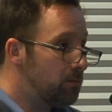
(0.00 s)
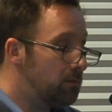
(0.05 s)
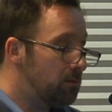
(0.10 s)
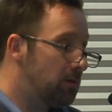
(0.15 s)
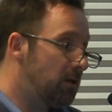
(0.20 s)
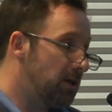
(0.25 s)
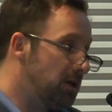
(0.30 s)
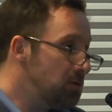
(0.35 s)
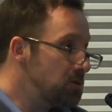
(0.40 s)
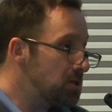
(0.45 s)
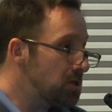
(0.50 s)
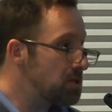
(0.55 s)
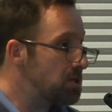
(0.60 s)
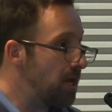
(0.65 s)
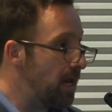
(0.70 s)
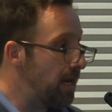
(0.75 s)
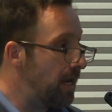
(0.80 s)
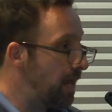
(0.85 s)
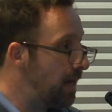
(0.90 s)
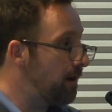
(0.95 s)
they used to
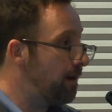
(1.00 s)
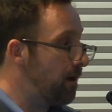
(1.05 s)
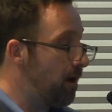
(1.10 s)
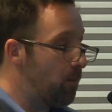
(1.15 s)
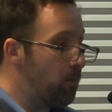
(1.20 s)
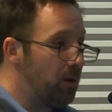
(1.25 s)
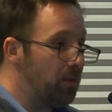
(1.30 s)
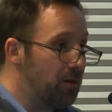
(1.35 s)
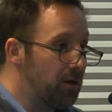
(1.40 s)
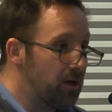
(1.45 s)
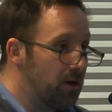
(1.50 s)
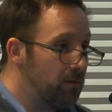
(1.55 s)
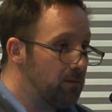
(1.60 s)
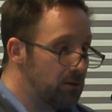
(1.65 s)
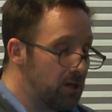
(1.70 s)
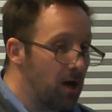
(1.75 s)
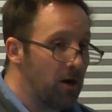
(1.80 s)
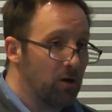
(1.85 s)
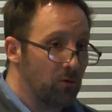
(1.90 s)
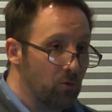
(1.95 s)
say it ended up on the
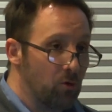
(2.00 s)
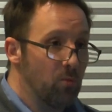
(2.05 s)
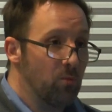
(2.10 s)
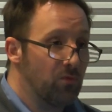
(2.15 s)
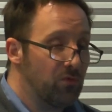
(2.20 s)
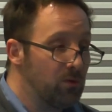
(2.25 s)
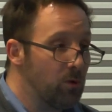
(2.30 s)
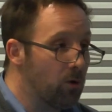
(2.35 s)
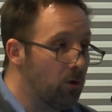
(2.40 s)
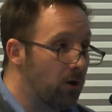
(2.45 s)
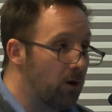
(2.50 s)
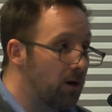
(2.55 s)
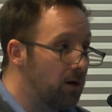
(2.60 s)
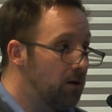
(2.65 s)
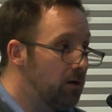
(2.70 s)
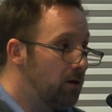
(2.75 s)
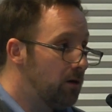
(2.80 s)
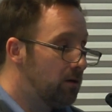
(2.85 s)
cutting room floor,